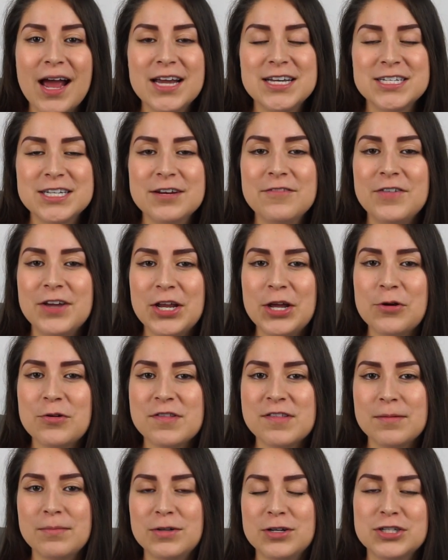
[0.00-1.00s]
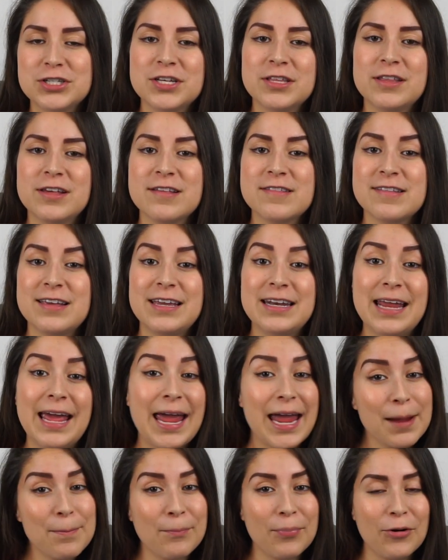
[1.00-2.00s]
I did a video similar to this in
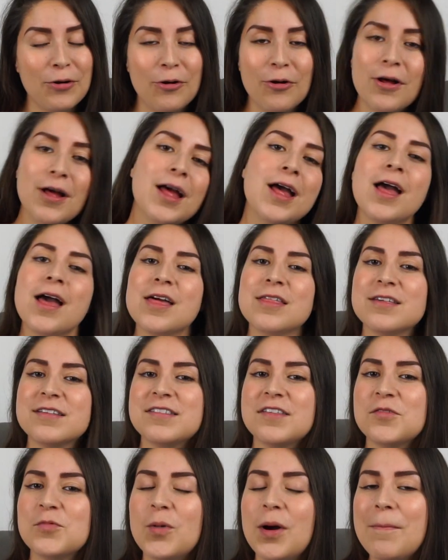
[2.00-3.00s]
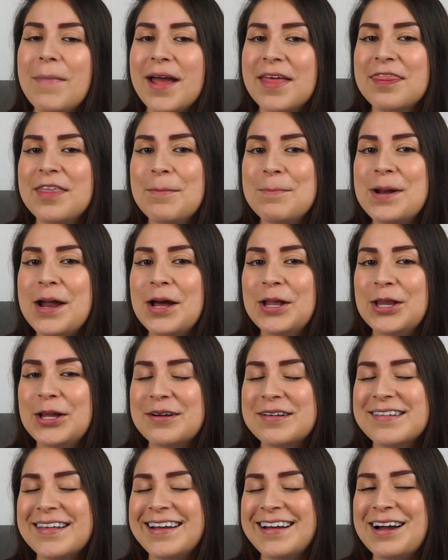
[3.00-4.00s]
April. This is what my thumbnail
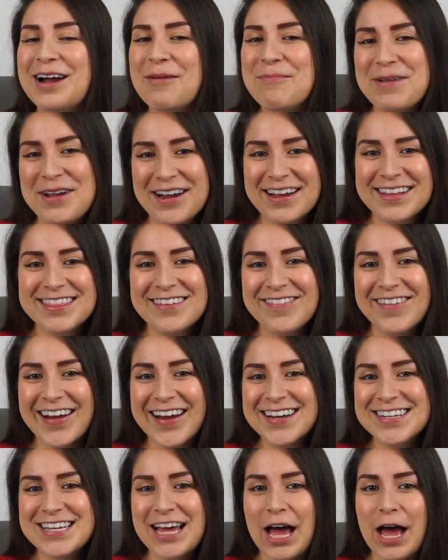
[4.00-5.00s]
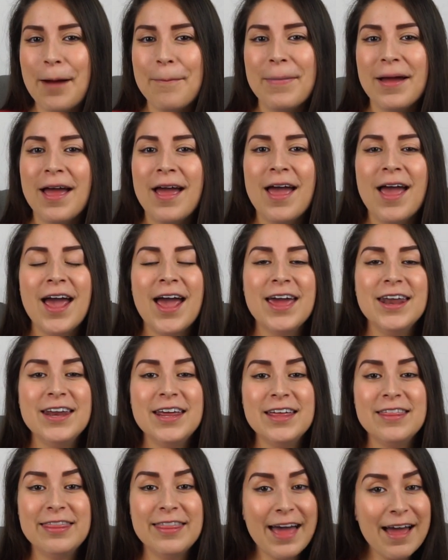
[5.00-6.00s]
looks like up here at the very top. And
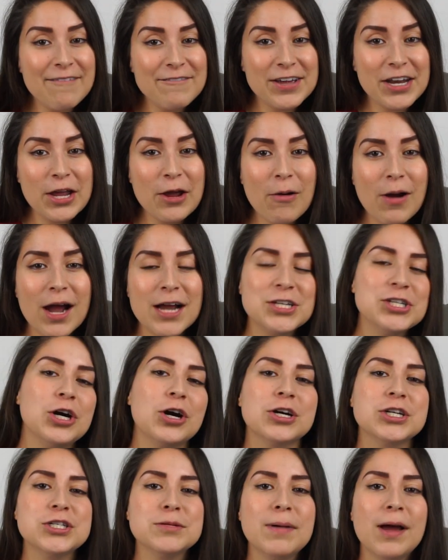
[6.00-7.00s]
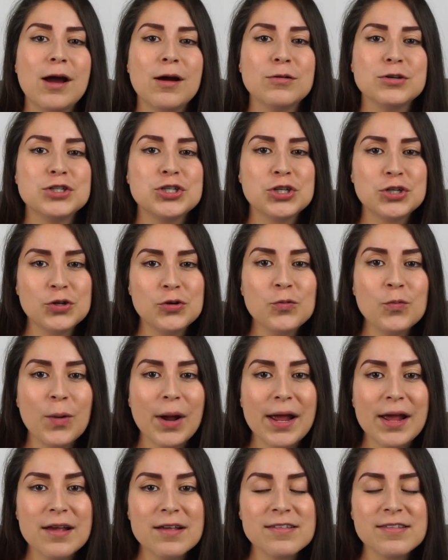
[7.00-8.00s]
in that video, I talked about two
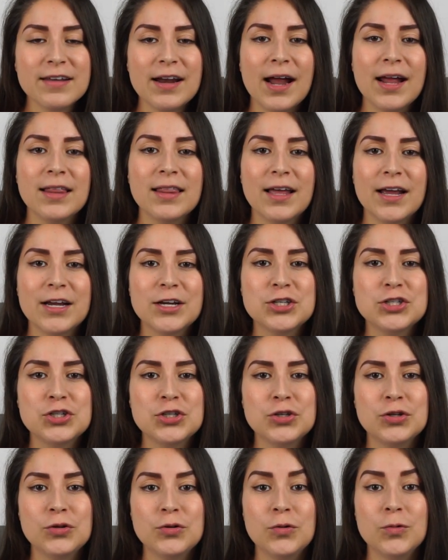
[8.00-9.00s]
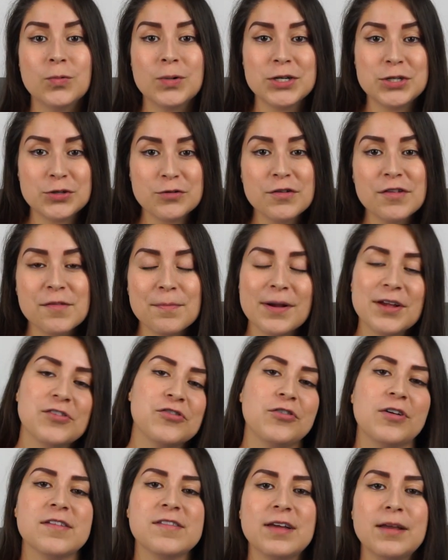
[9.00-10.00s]
ways I like to reduce my
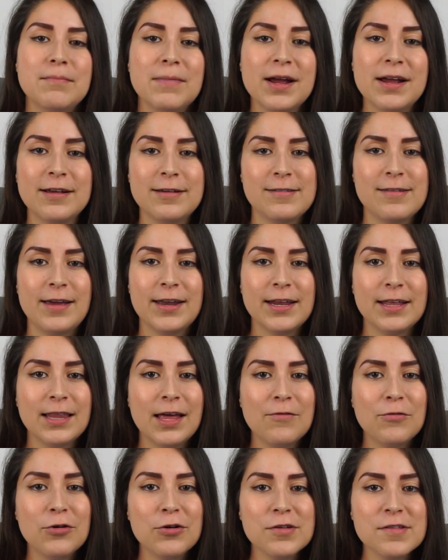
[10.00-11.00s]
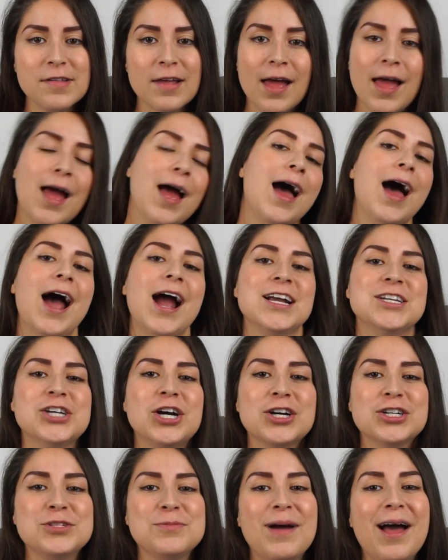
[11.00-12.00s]
stress and my anxiety levels I
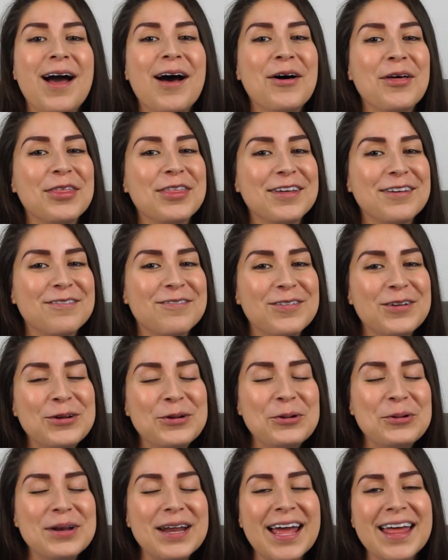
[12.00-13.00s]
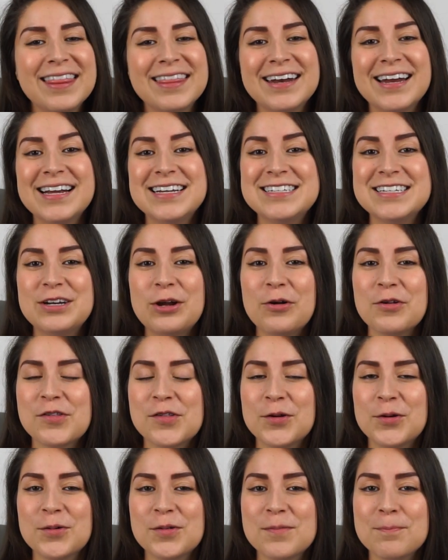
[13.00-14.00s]
talked about healthy food, and then I did
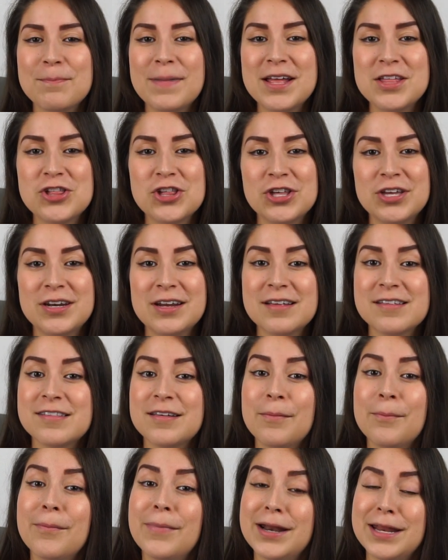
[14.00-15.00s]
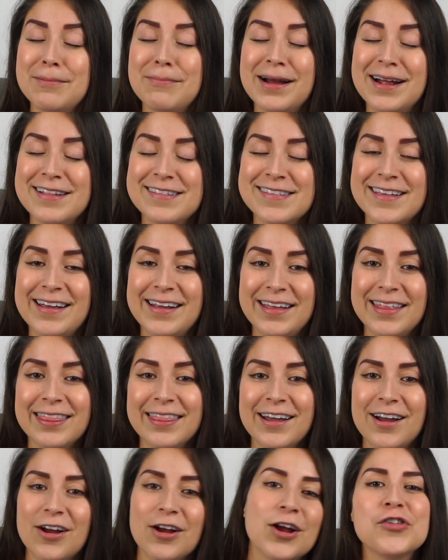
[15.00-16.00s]
also mention some money mindset in
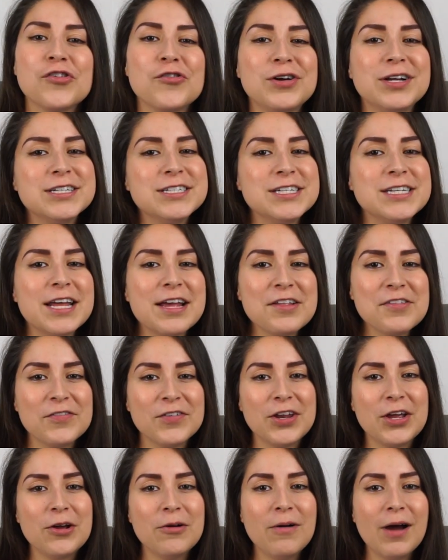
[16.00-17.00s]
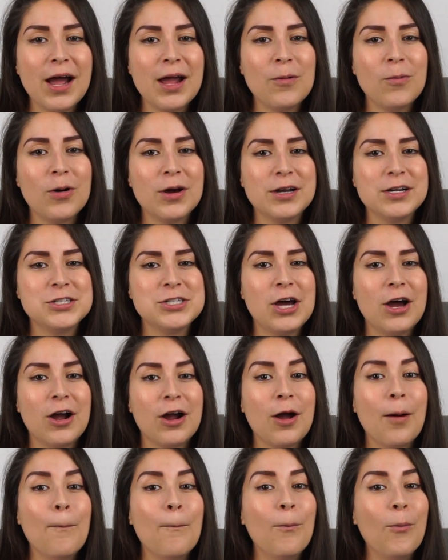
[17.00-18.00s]
there. So in today's video, I wanna
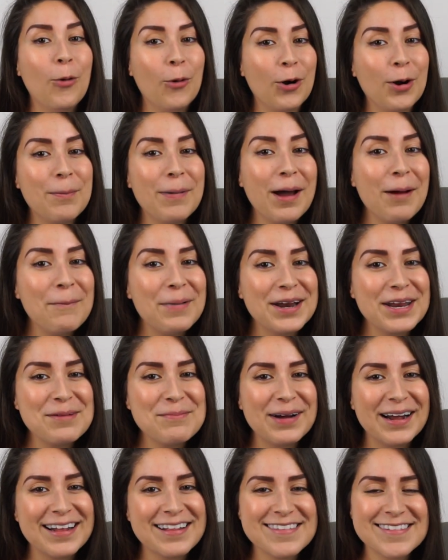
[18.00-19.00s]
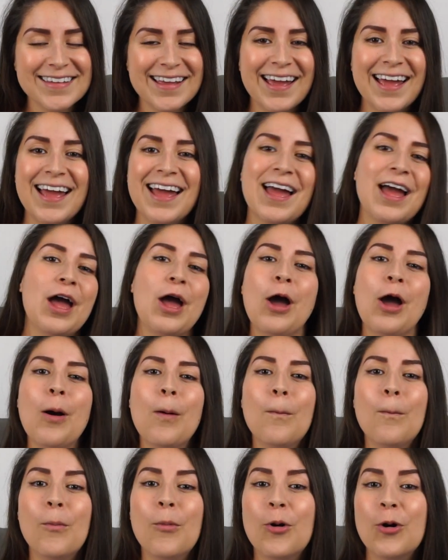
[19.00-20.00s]
talk more about money mindset,
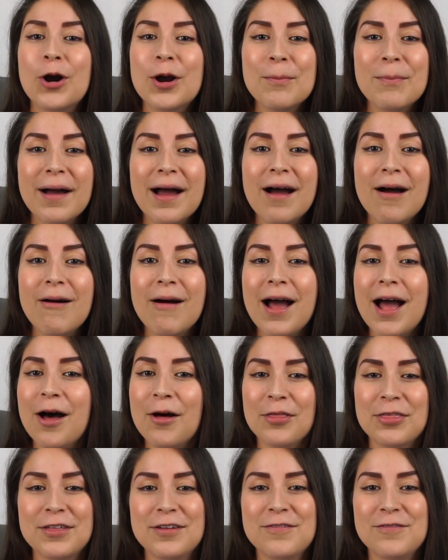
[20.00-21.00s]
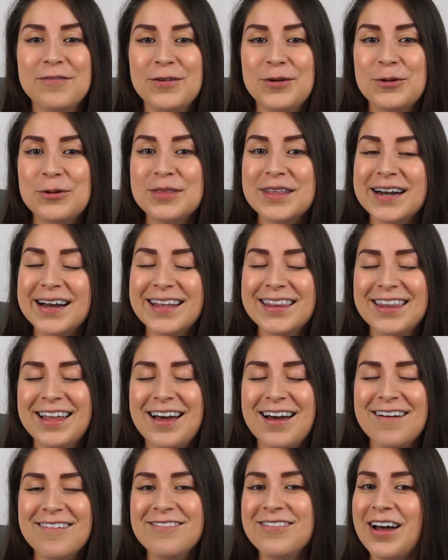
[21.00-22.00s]
more about healthy food that I
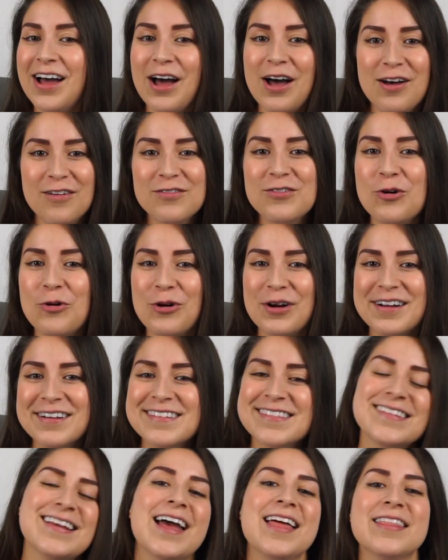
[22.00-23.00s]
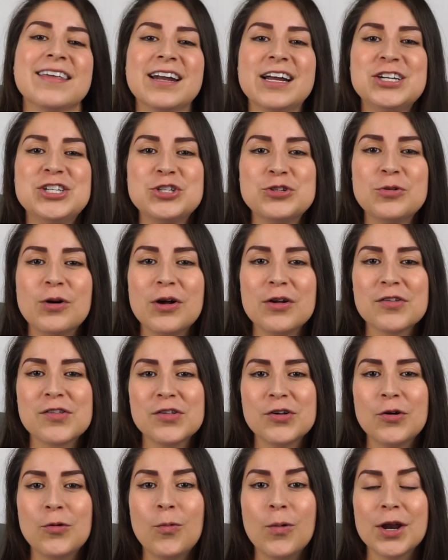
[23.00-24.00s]
love, of course, and then I do
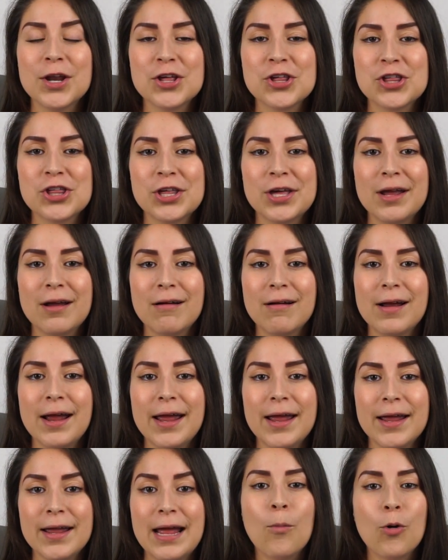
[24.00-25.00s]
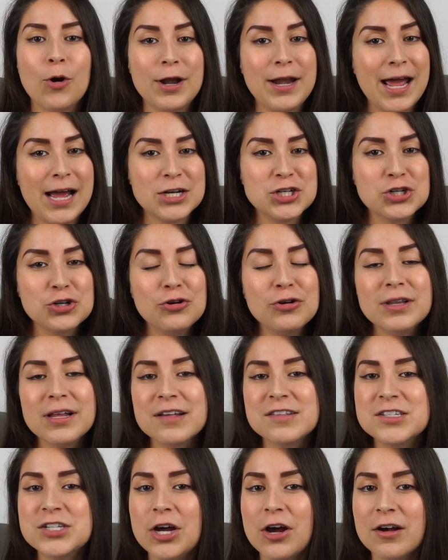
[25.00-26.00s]
also wanna share a more natural,
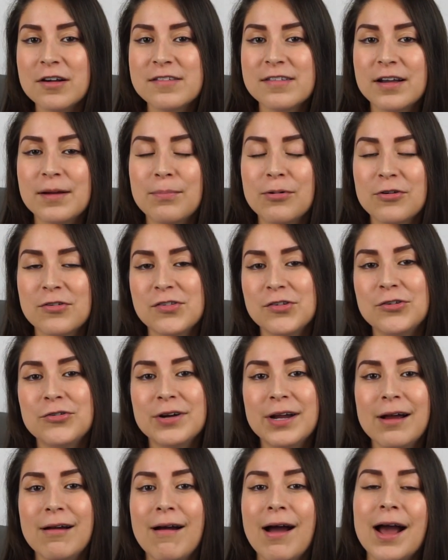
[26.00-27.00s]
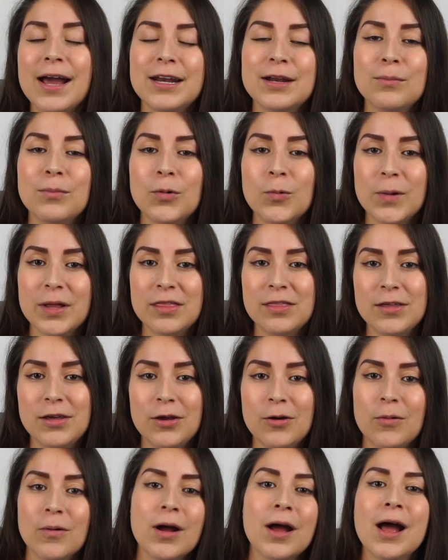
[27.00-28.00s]
less toxic personal care item with
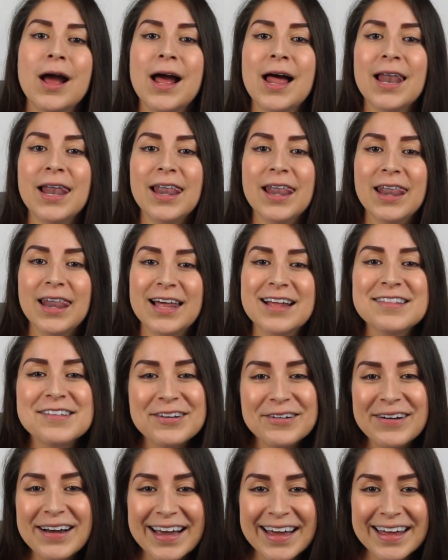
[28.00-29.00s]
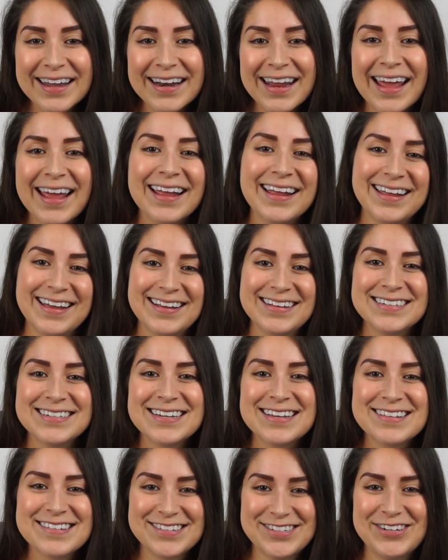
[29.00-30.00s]
you. Let's go ahead and get
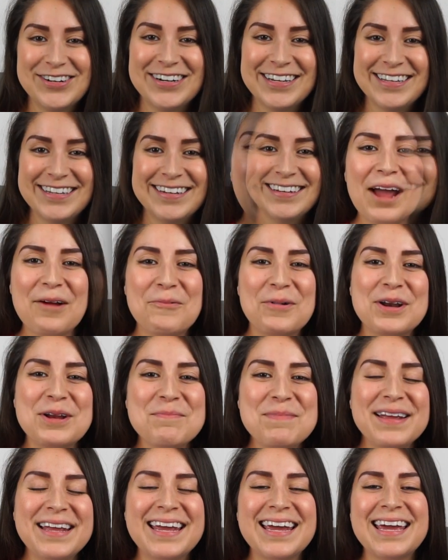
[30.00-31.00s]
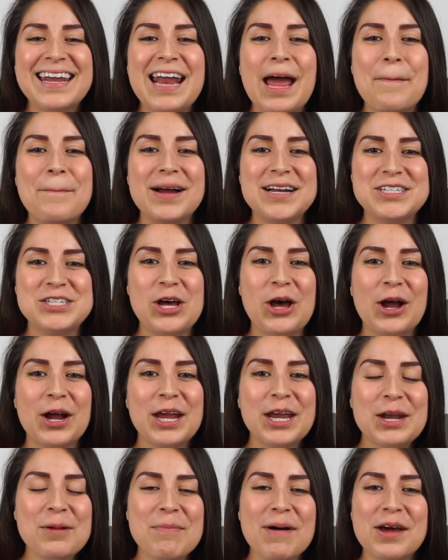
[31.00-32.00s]
started. I wanna begin by
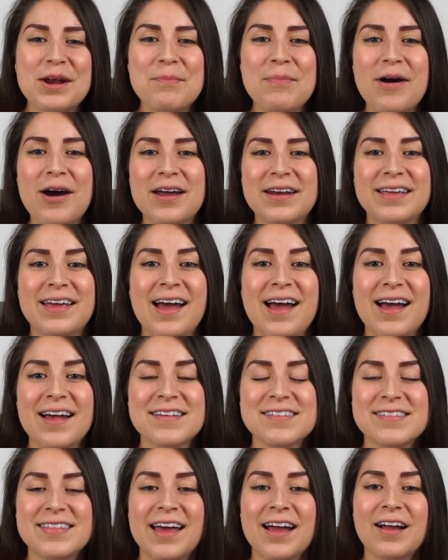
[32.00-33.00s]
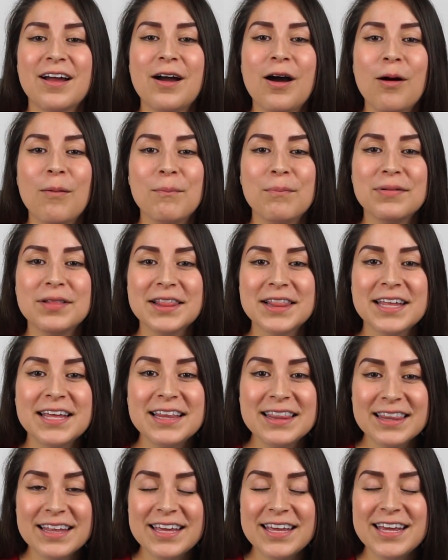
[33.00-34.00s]
talking about a podcast that
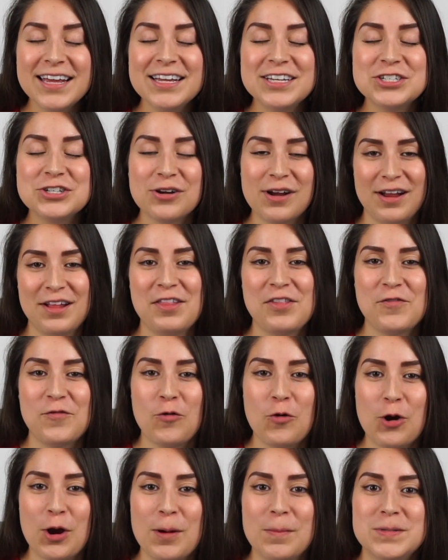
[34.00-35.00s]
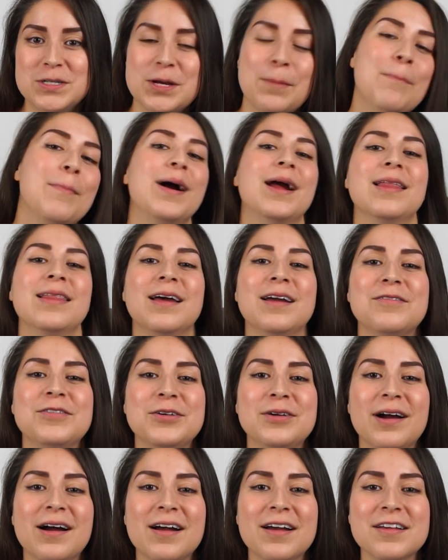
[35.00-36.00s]
completely transformed my life,
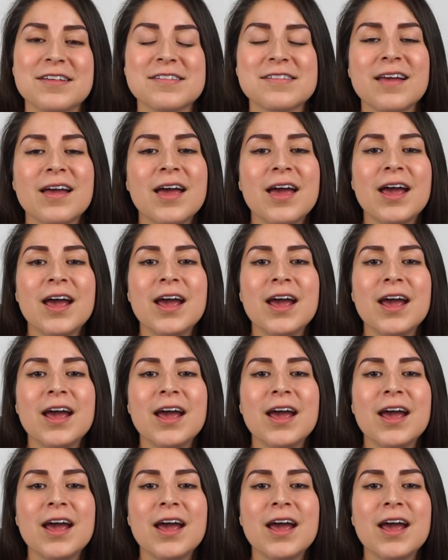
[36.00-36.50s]
you guys.